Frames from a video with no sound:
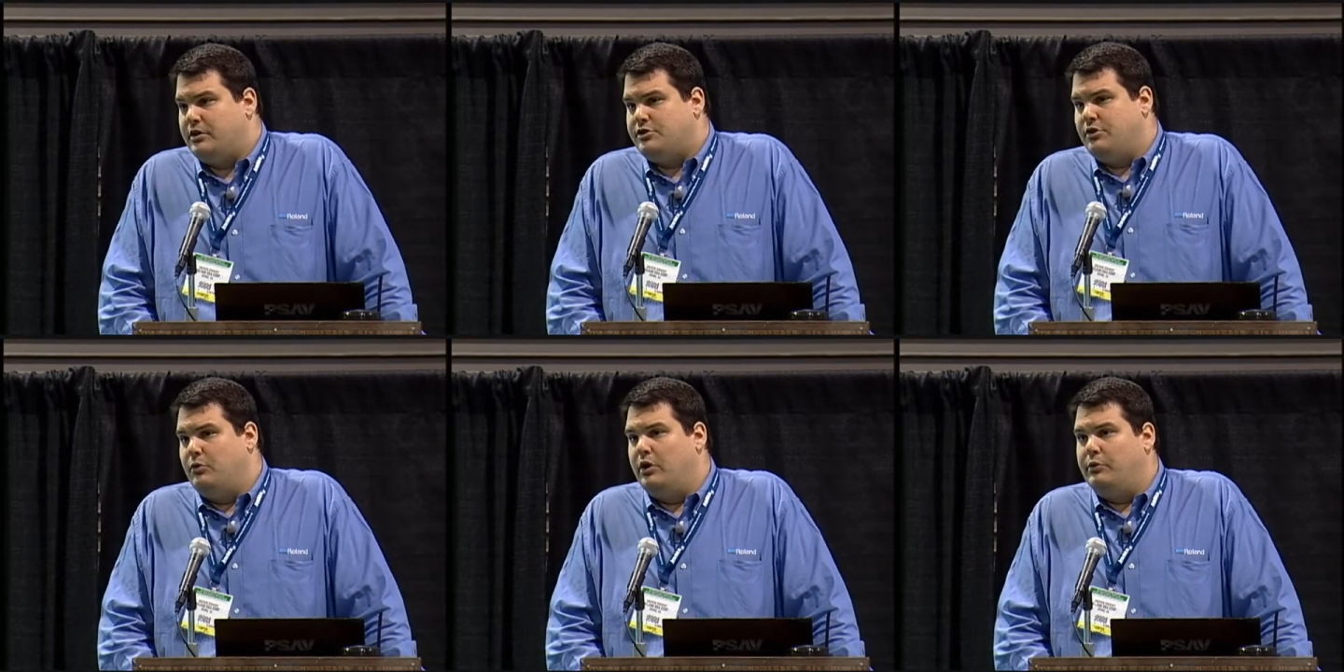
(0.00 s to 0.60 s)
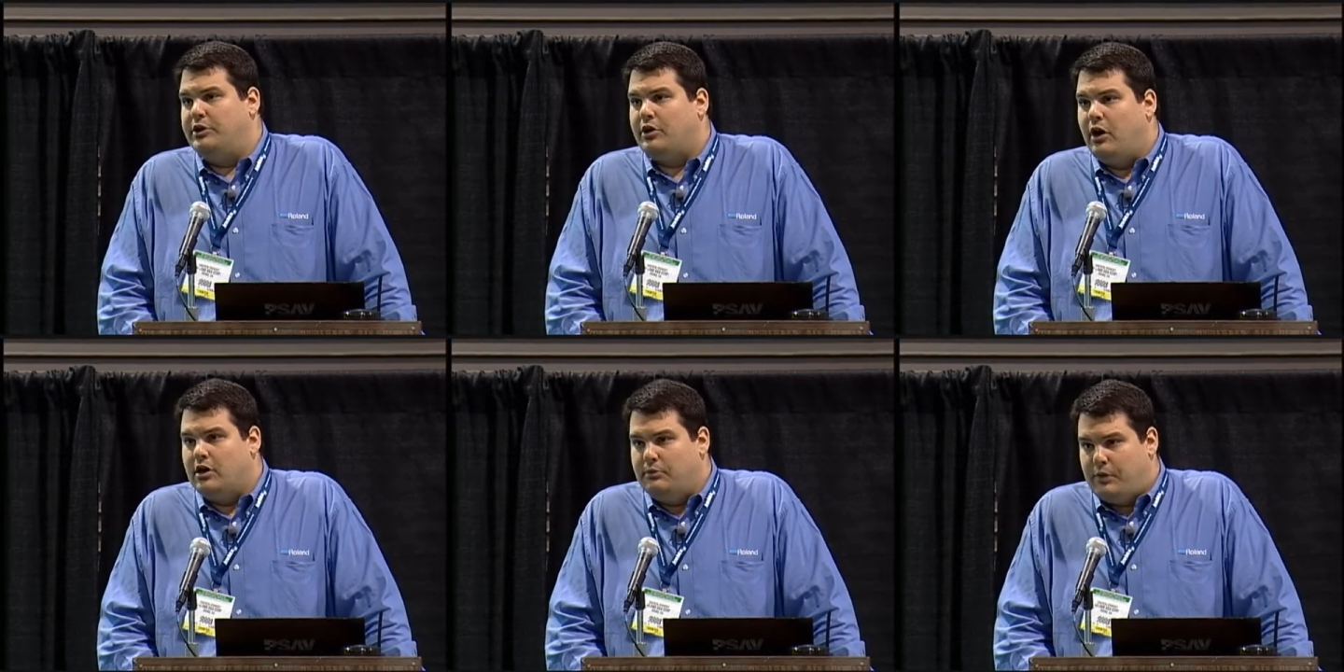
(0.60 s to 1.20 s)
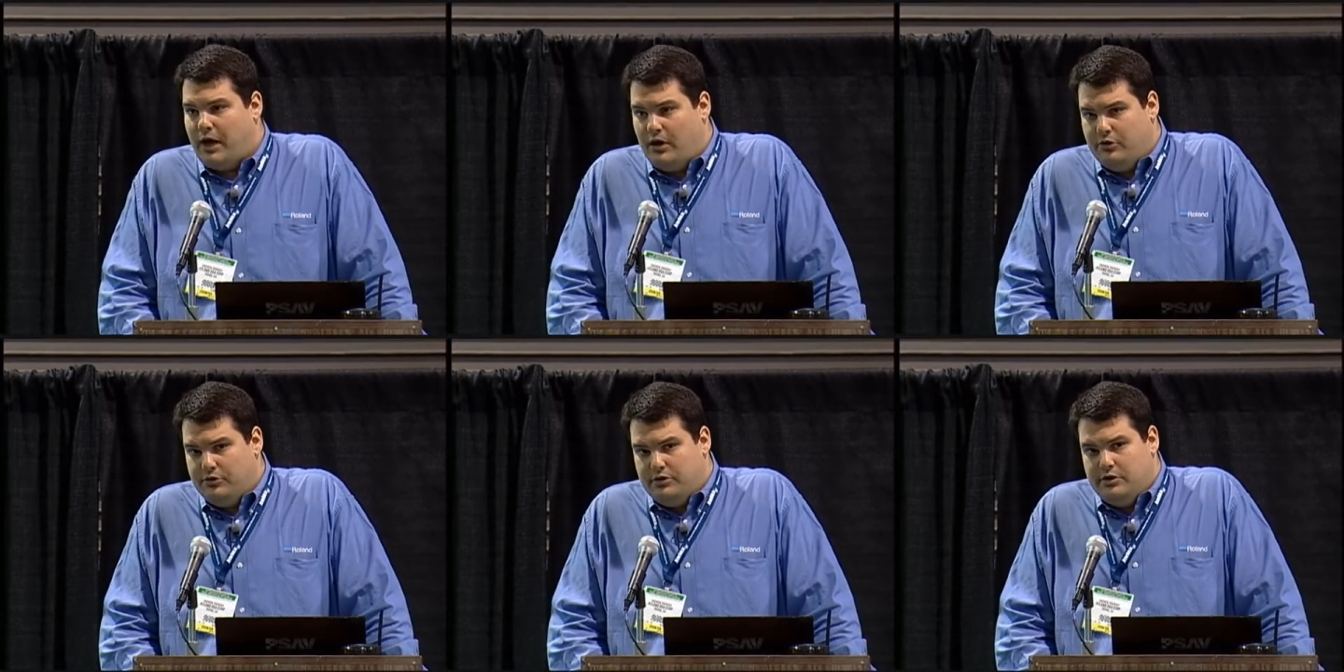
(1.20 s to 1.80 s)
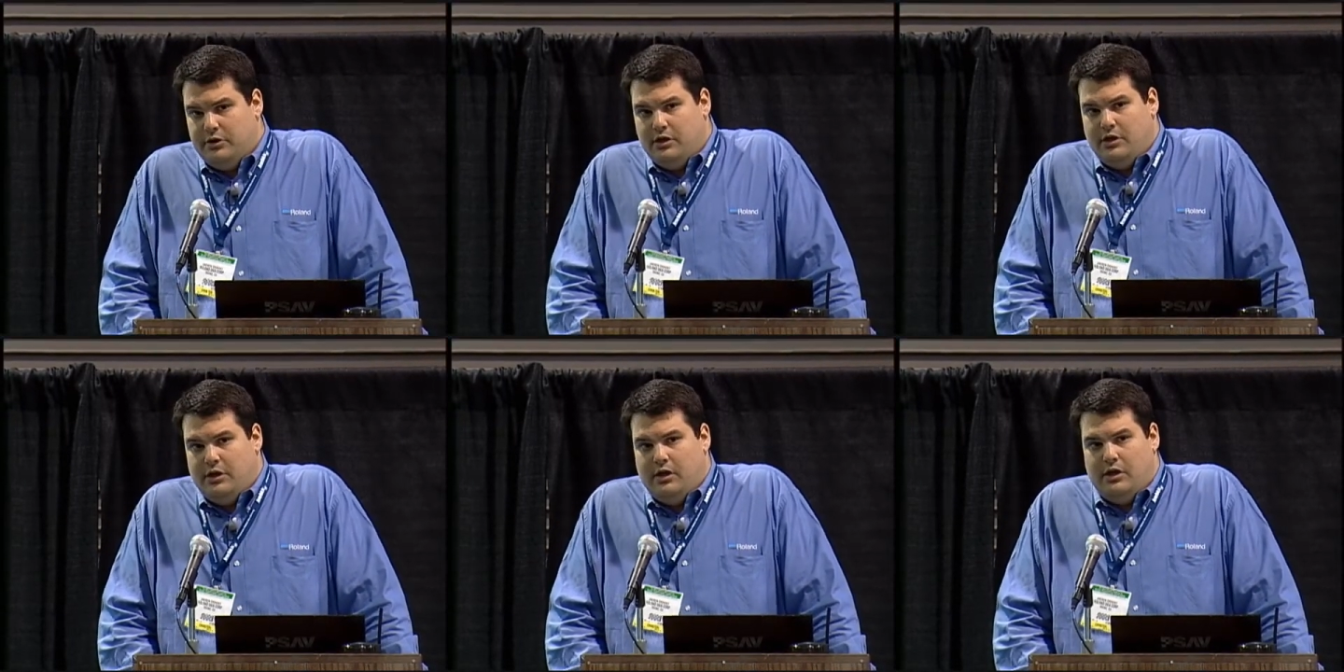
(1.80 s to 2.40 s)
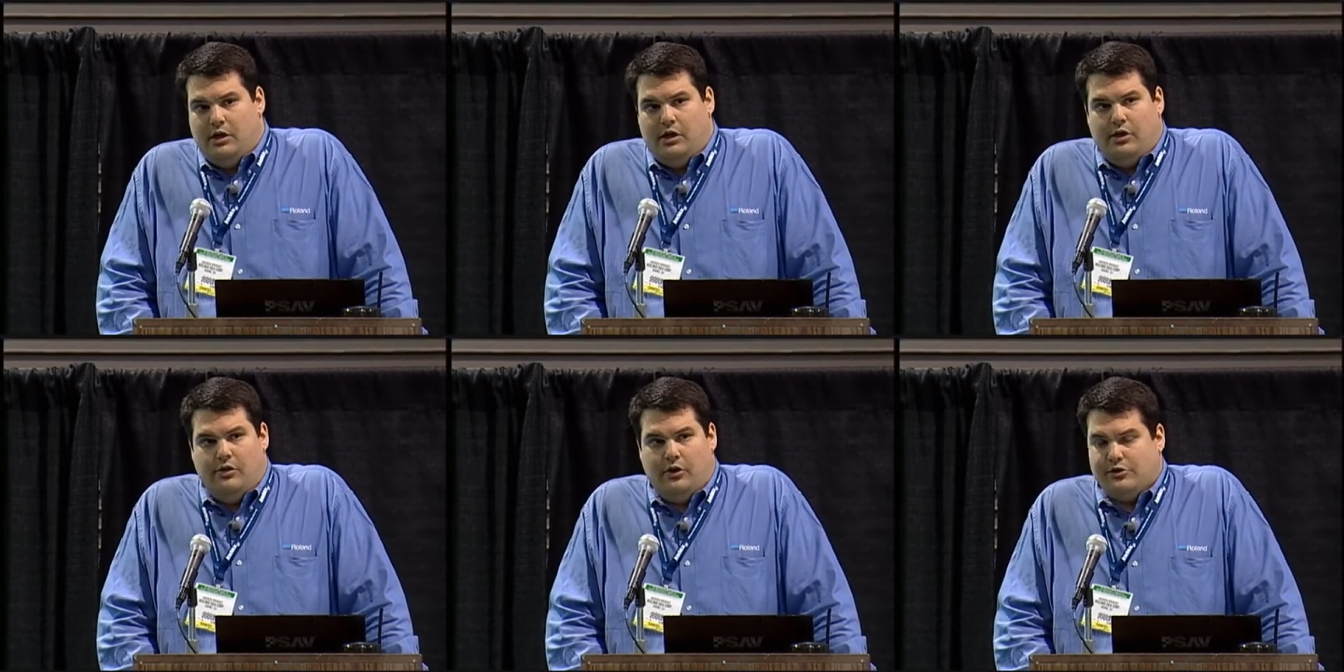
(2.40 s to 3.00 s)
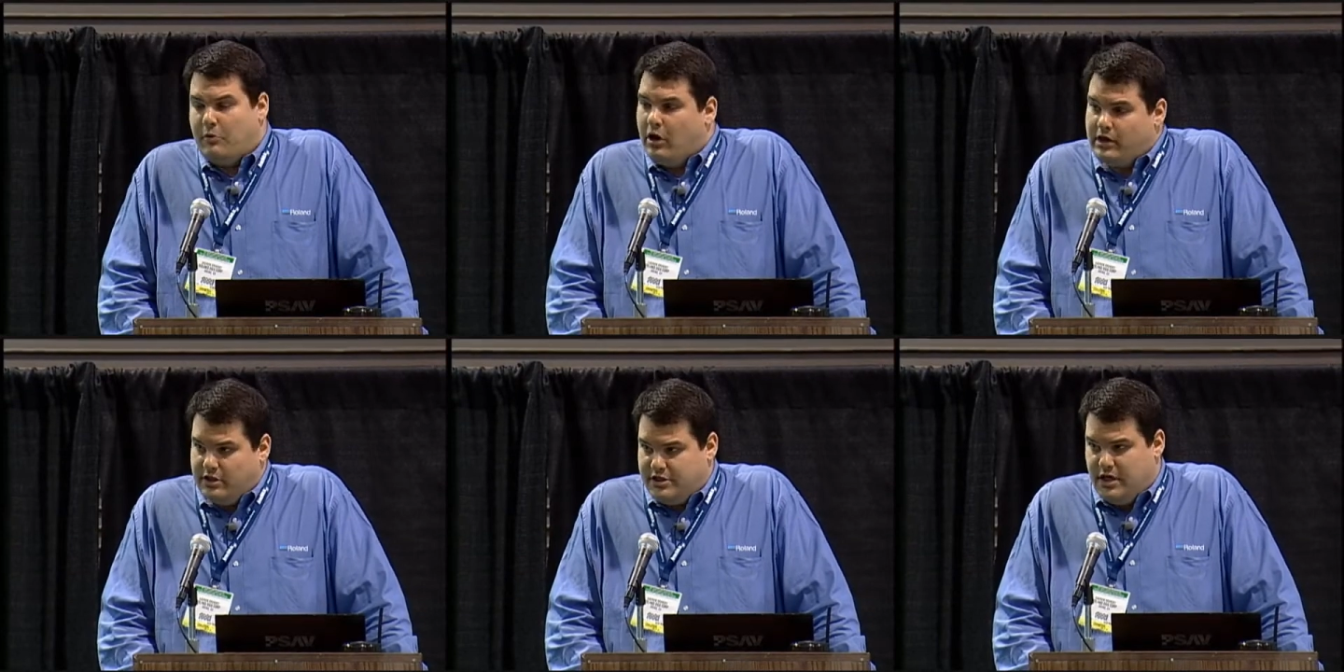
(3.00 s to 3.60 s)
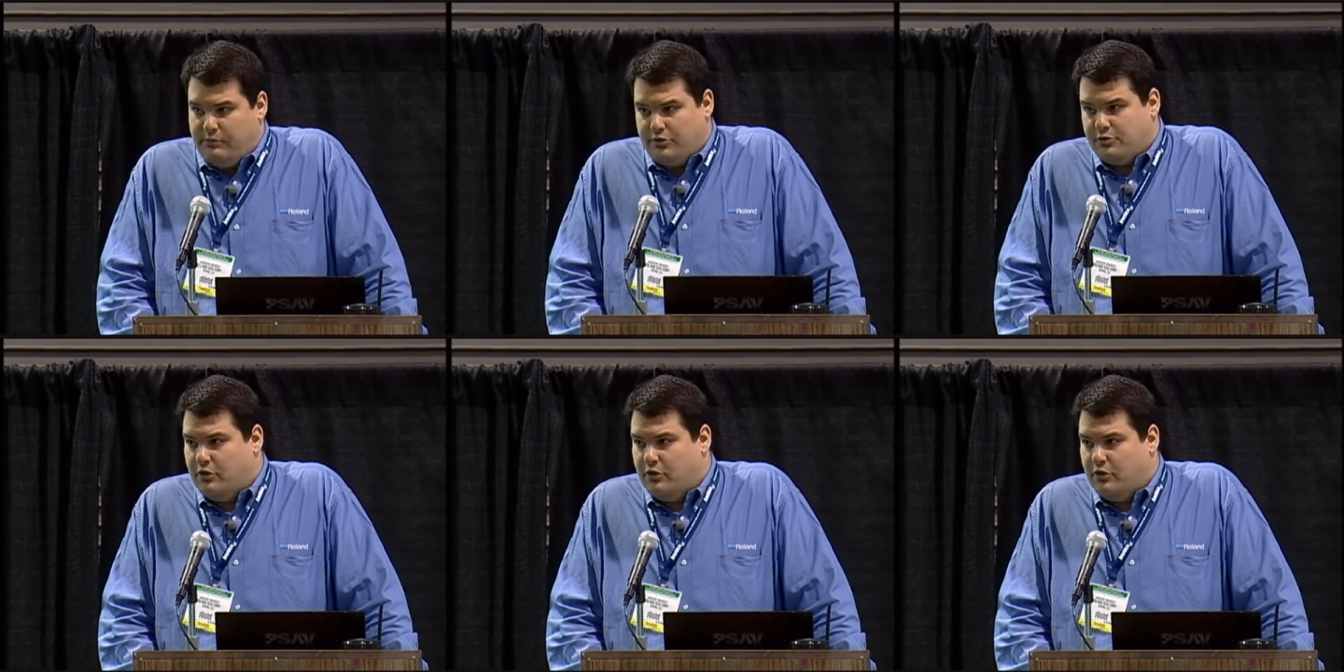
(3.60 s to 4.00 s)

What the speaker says: So when we talk about those marketing samples,